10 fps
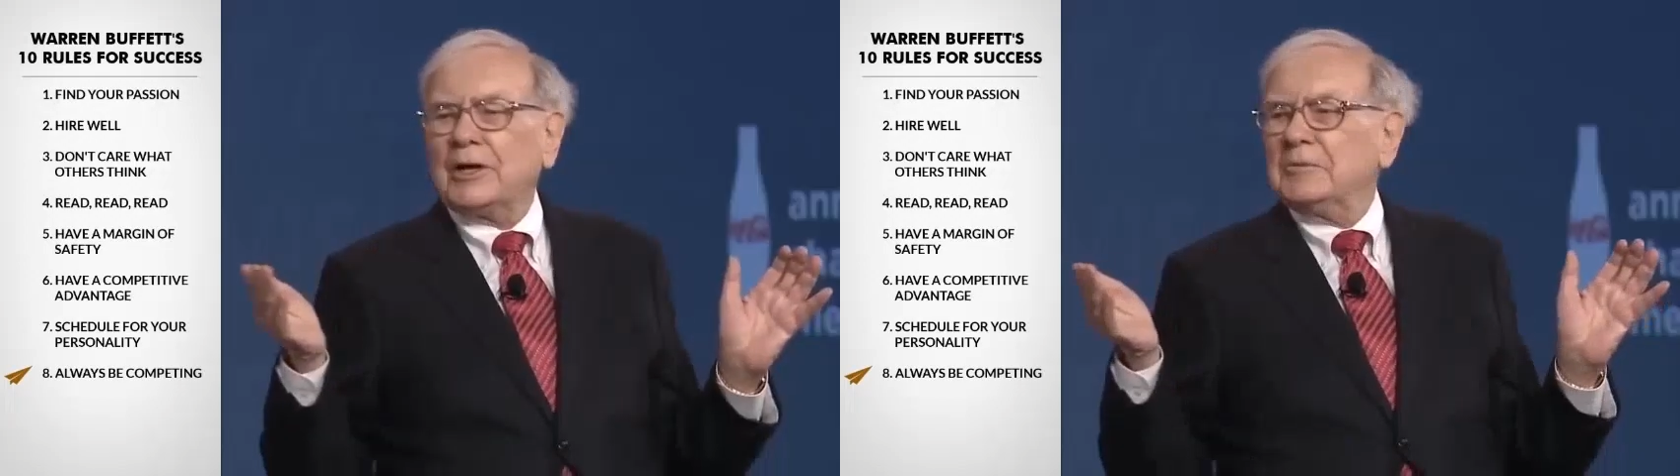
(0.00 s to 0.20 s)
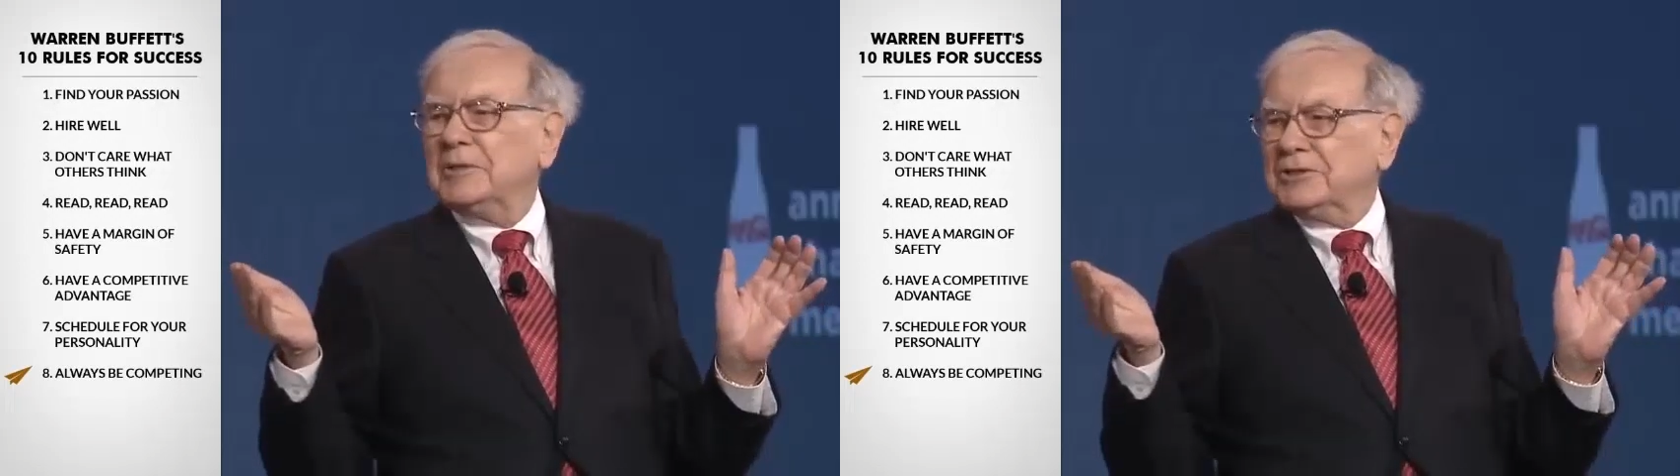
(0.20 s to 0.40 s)

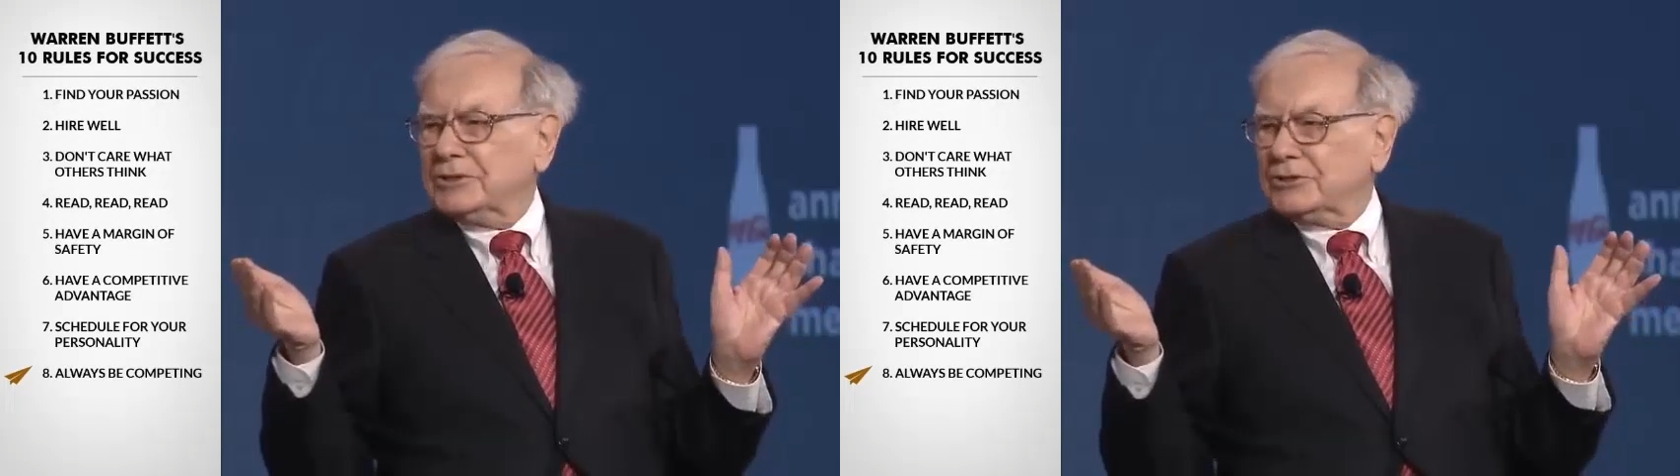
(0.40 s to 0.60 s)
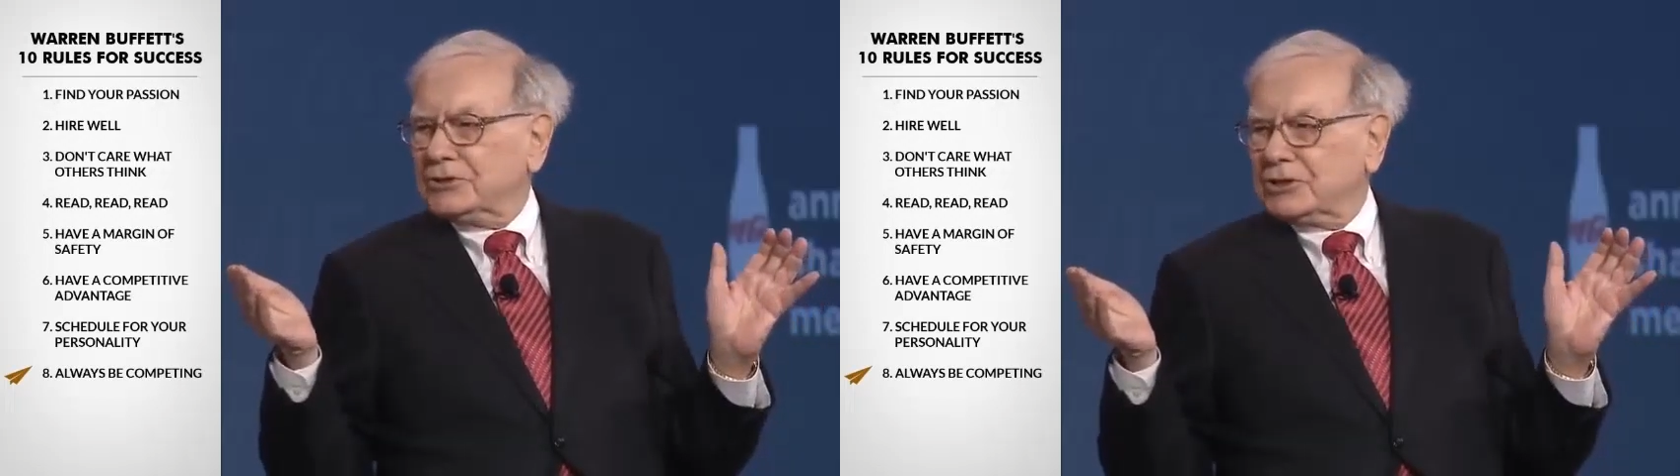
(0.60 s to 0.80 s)
great
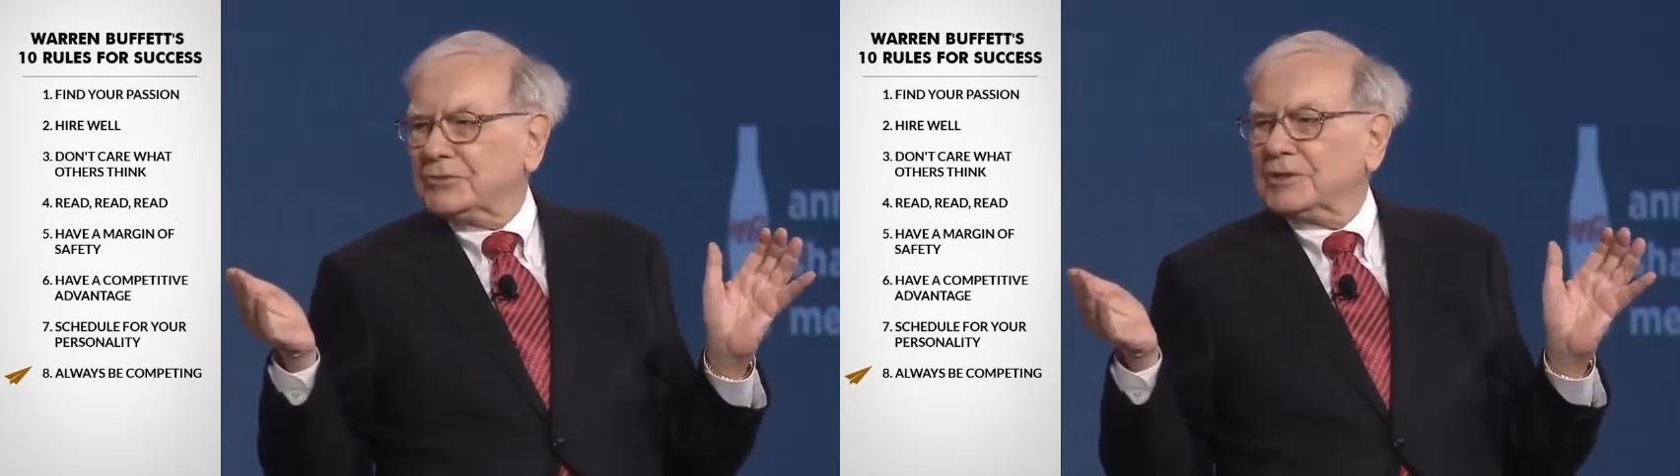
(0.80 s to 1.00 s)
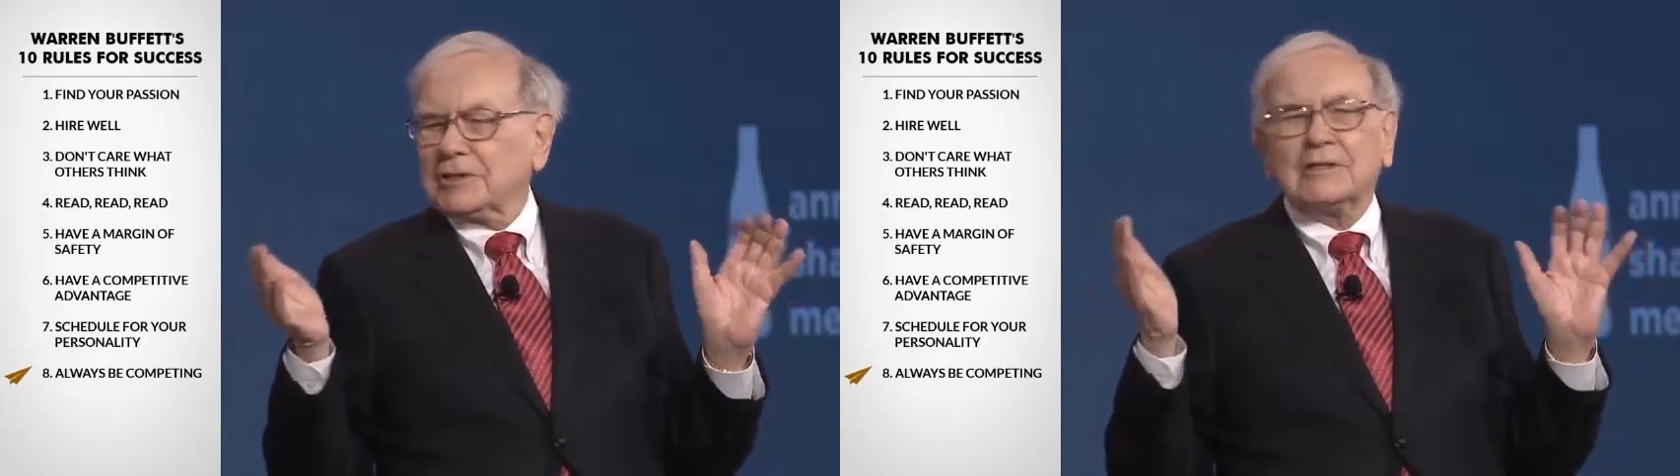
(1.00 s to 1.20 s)
businesses,
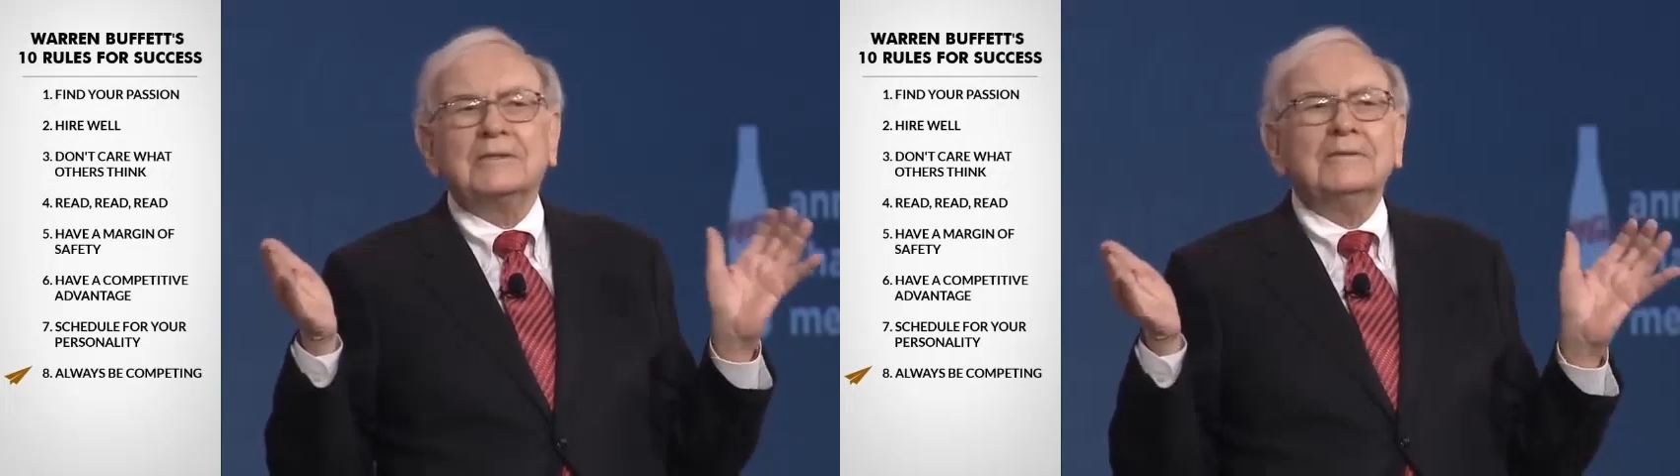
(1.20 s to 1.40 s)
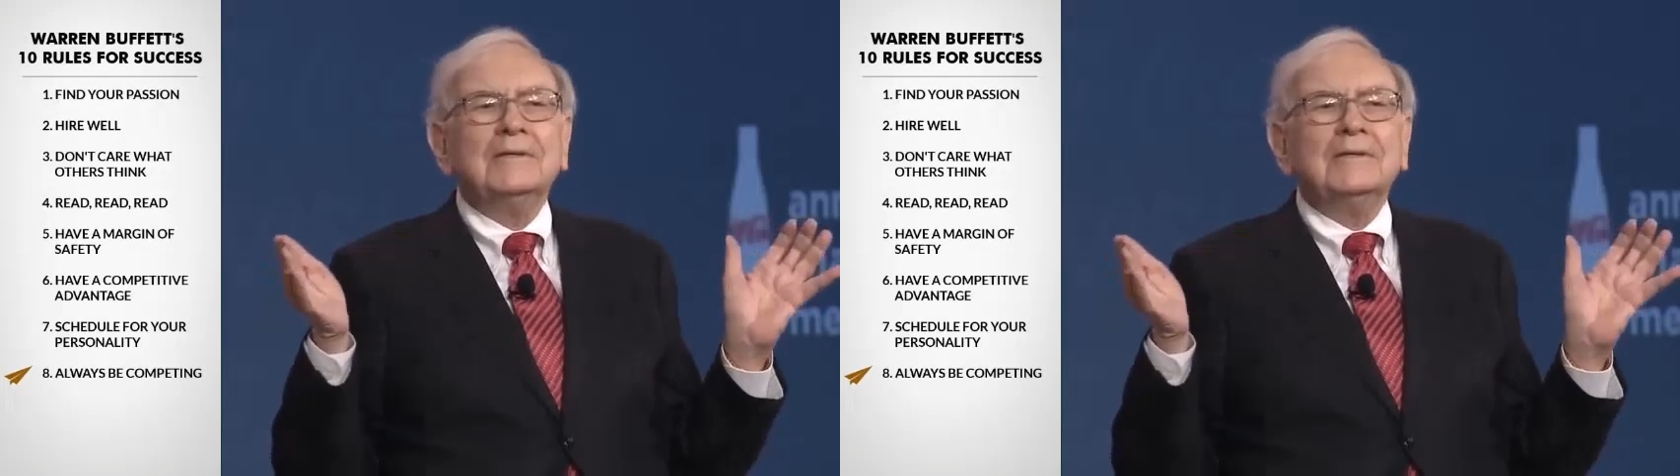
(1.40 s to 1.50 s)
if you look at,